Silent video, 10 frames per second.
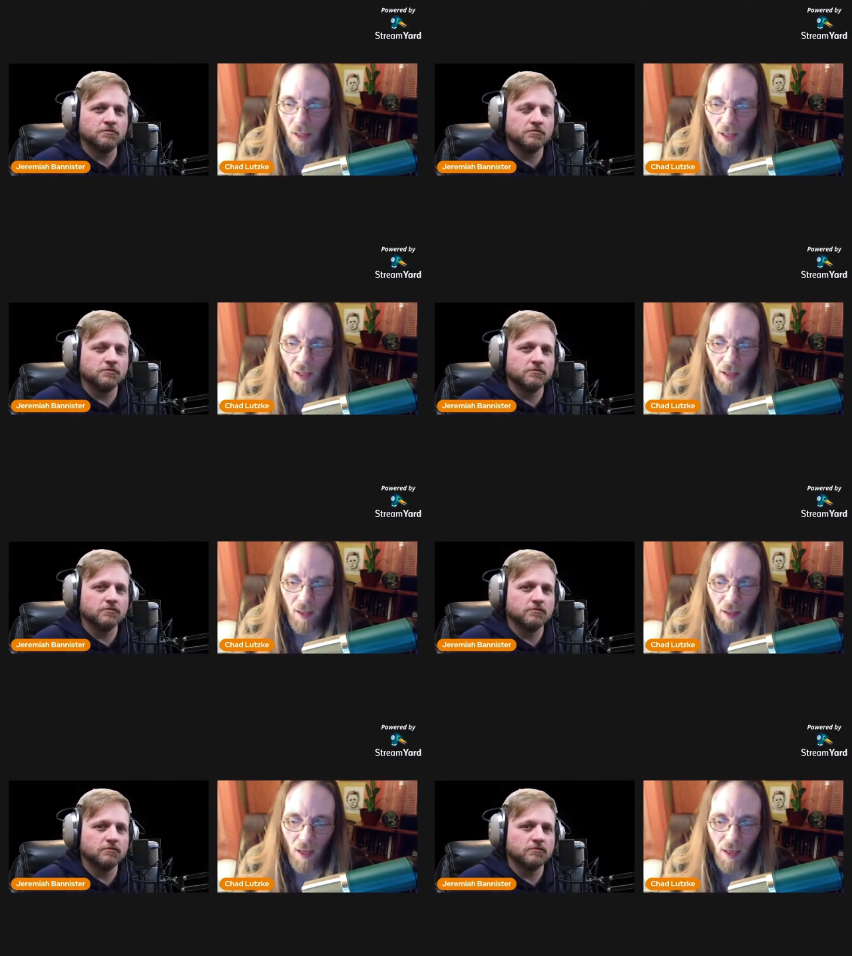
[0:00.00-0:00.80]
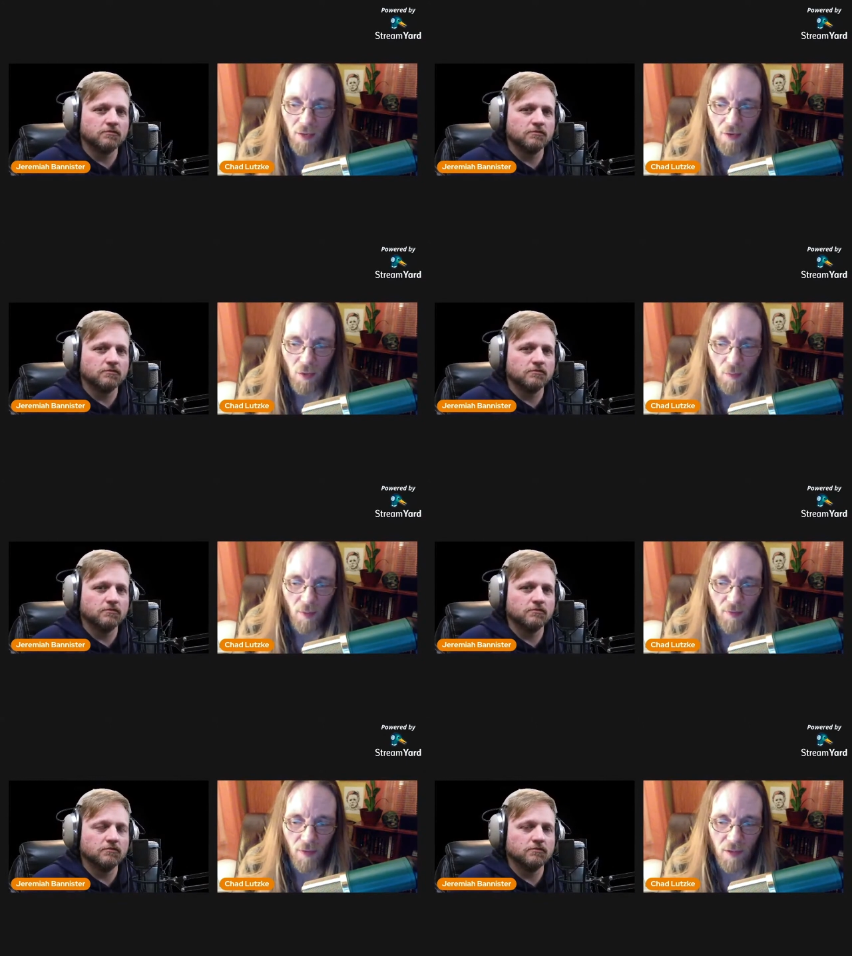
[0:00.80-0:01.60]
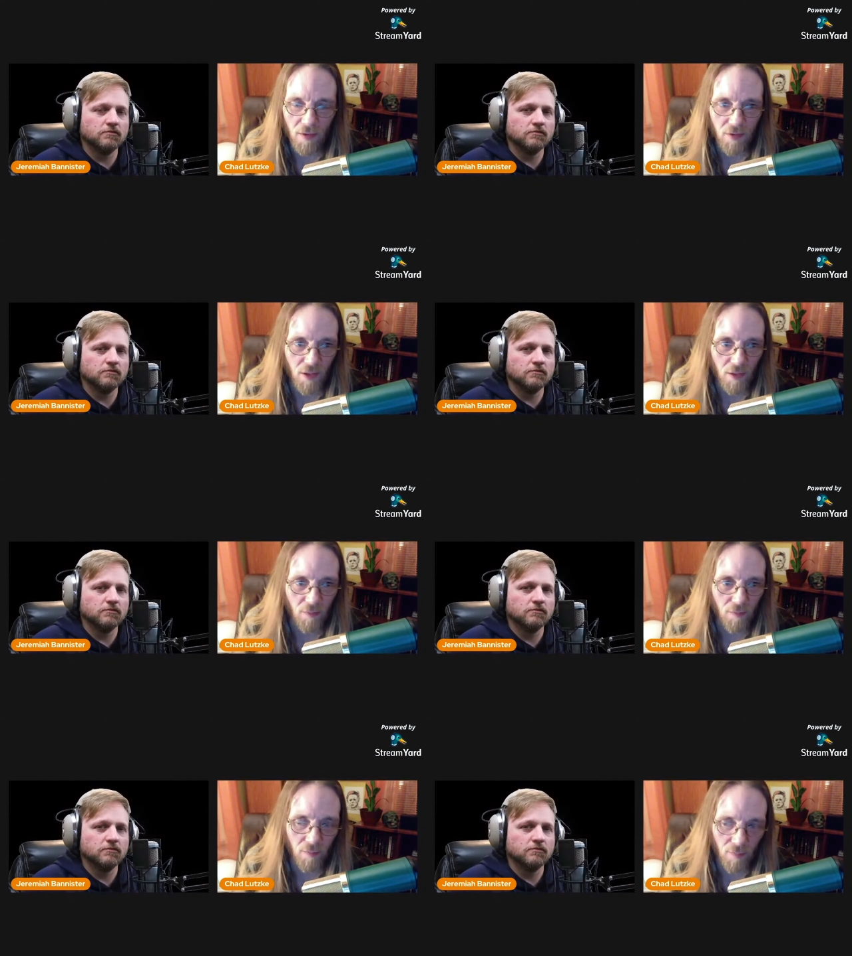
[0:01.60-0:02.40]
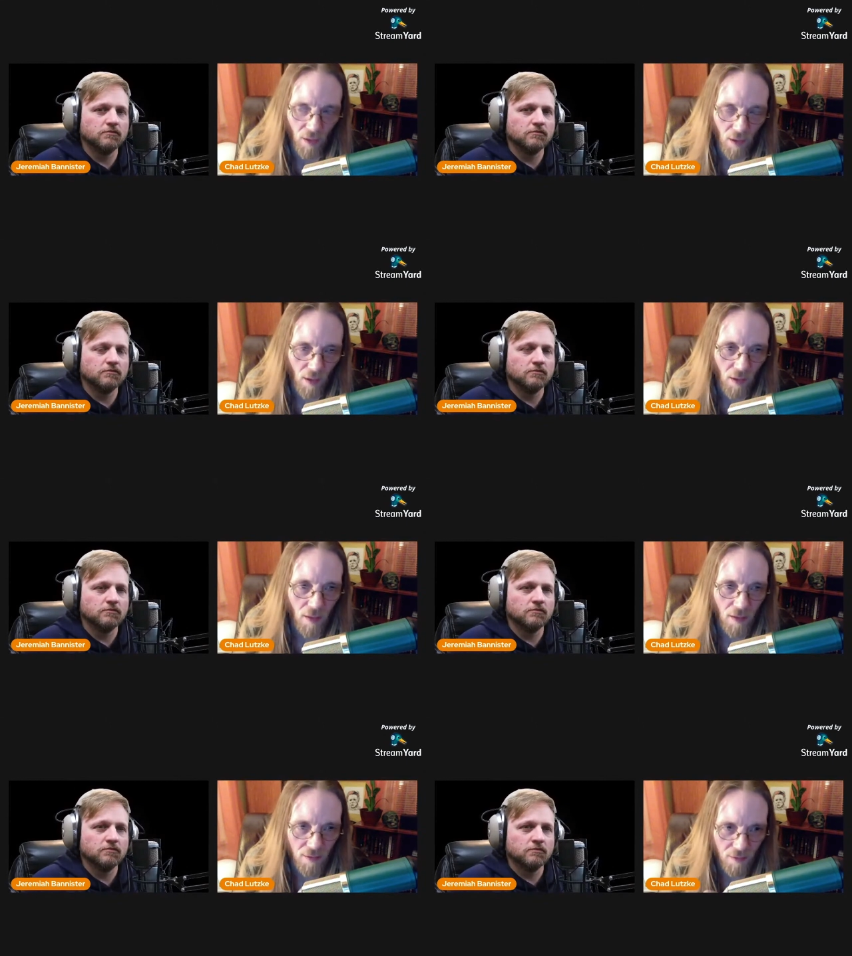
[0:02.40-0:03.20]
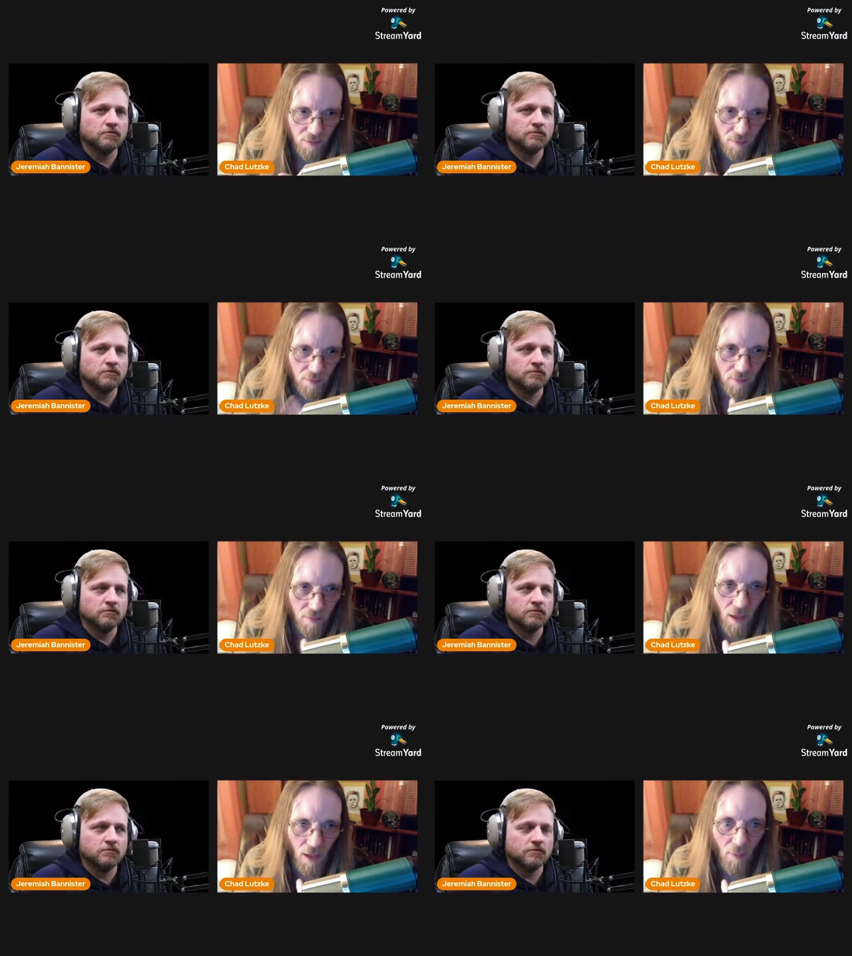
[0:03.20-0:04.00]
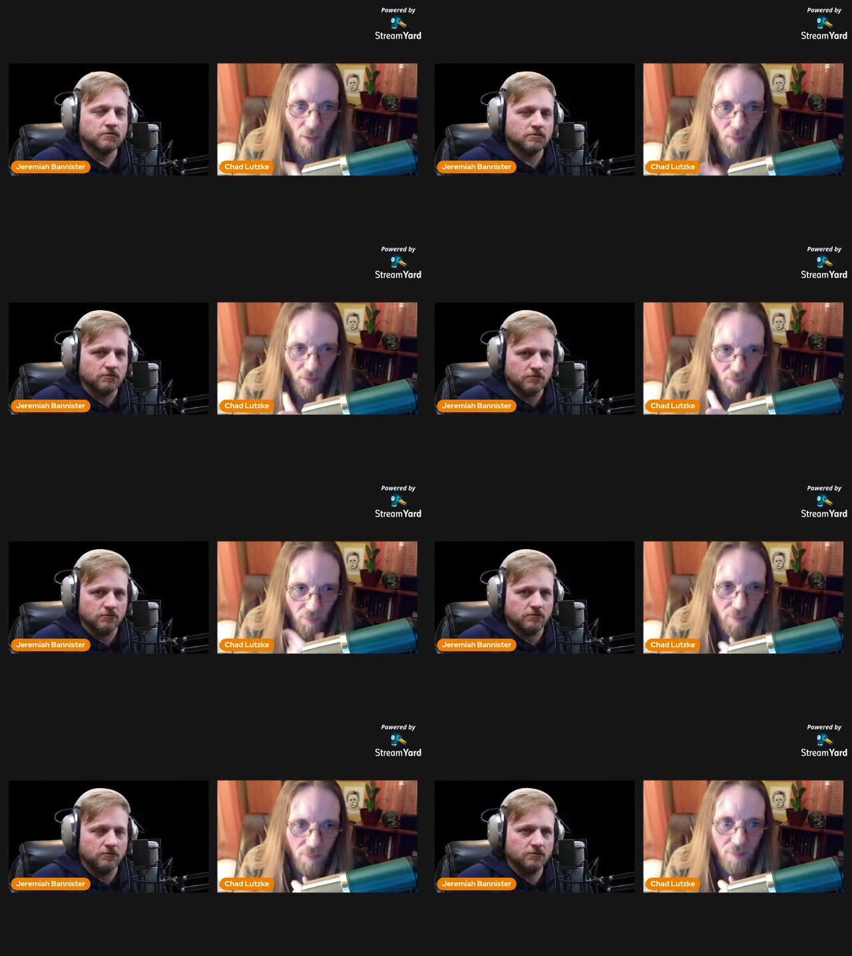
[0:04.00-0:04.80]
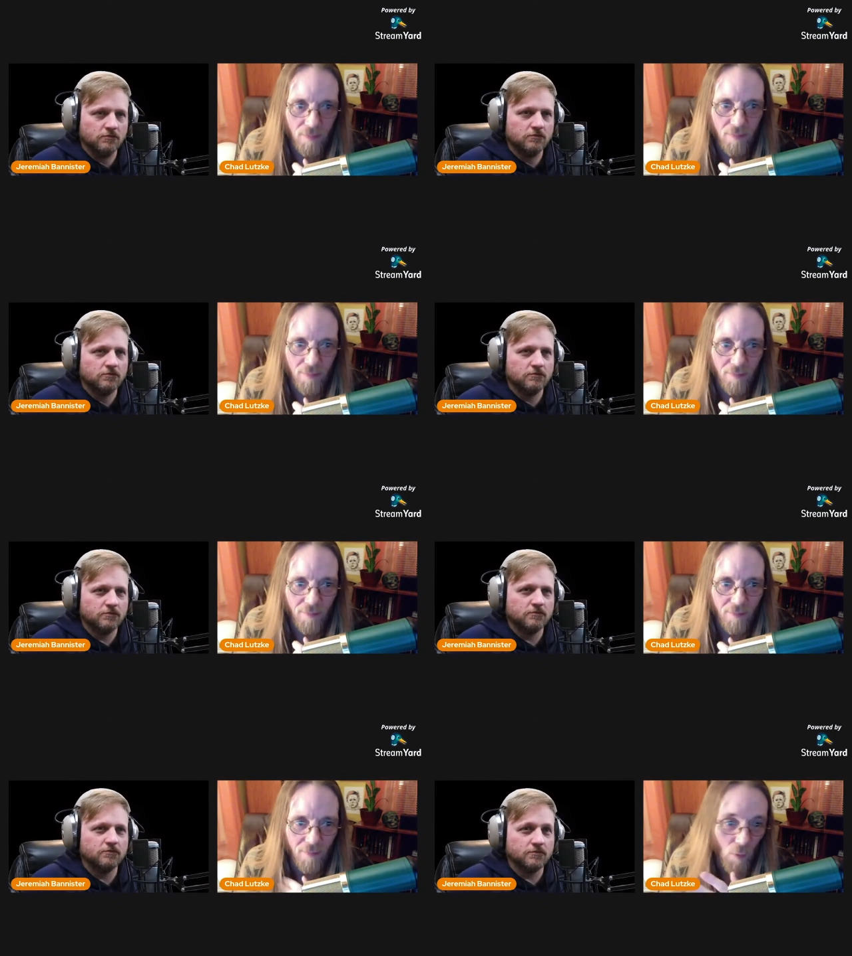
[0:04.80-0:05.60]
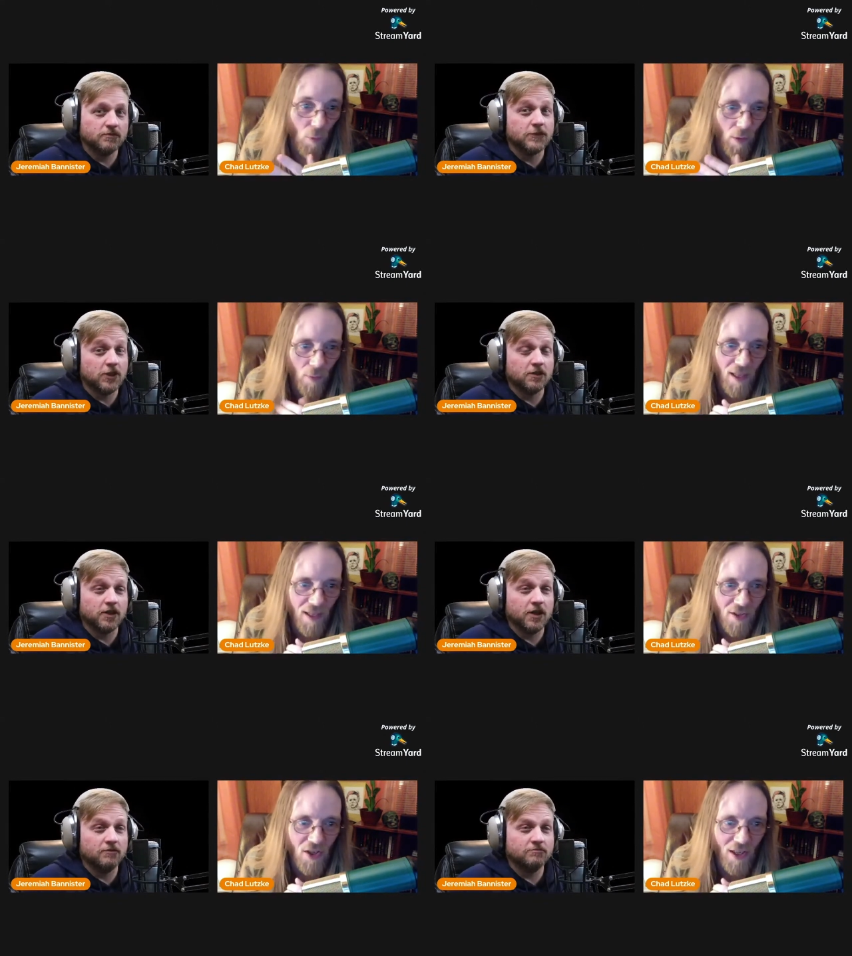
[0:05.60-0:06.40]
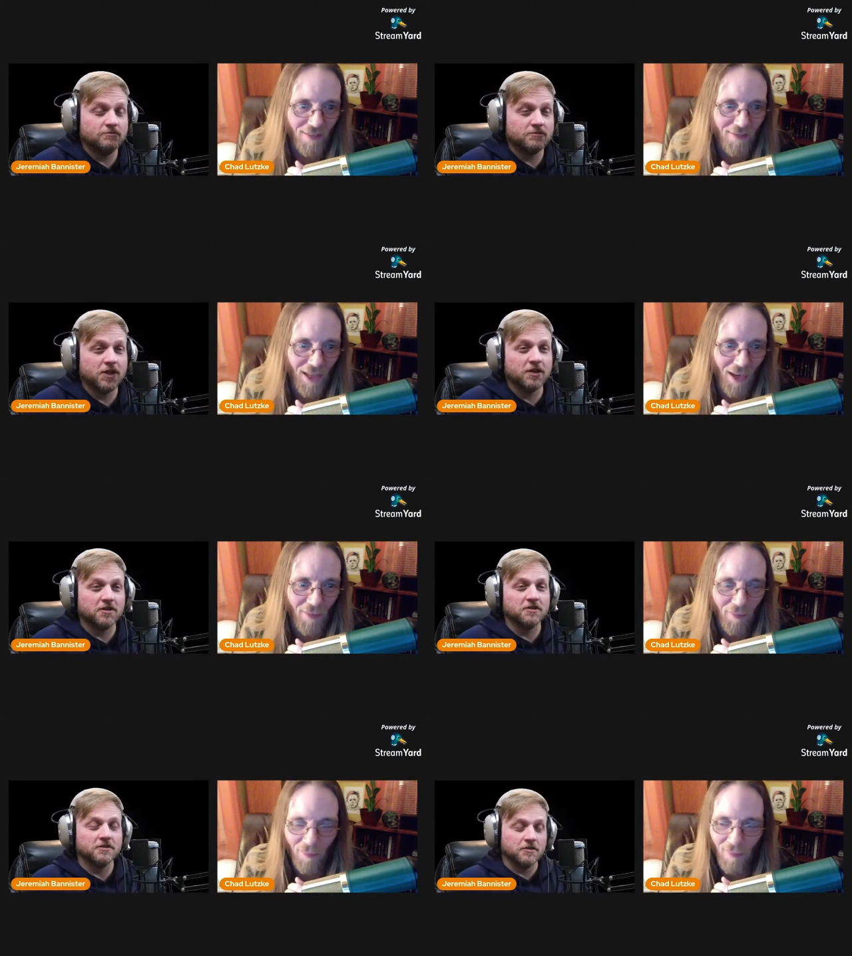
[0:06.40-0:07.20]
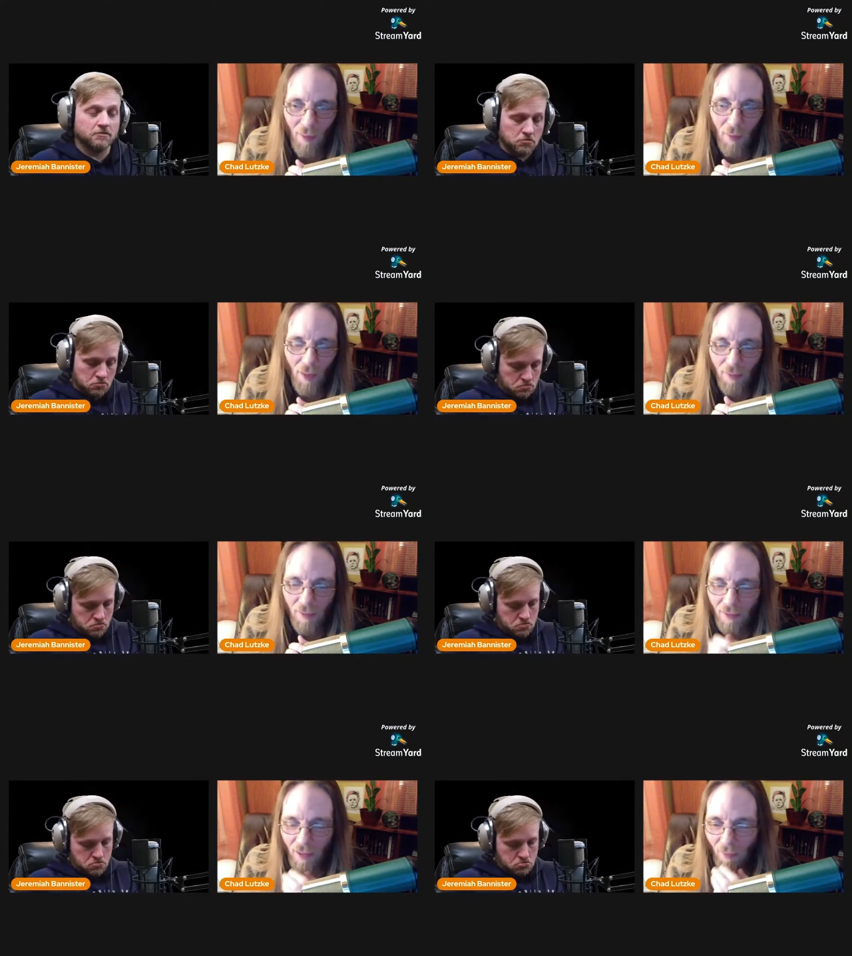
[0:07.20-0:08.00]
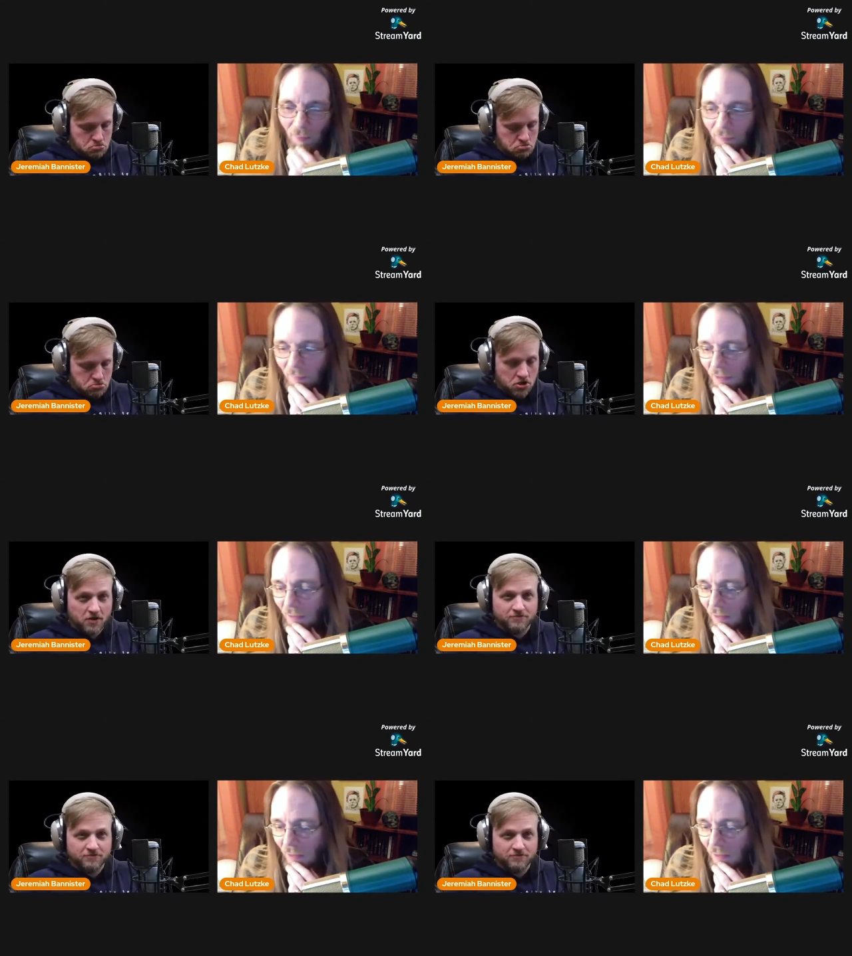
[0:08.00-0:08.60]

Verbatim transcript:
Speaker 1: And I told my friends, I was like, uh, "That's I'm I'm gonna mm, go hook on with it that up. chick." Yeah, yeah, yeah. I'm, I'm yeah, yeah,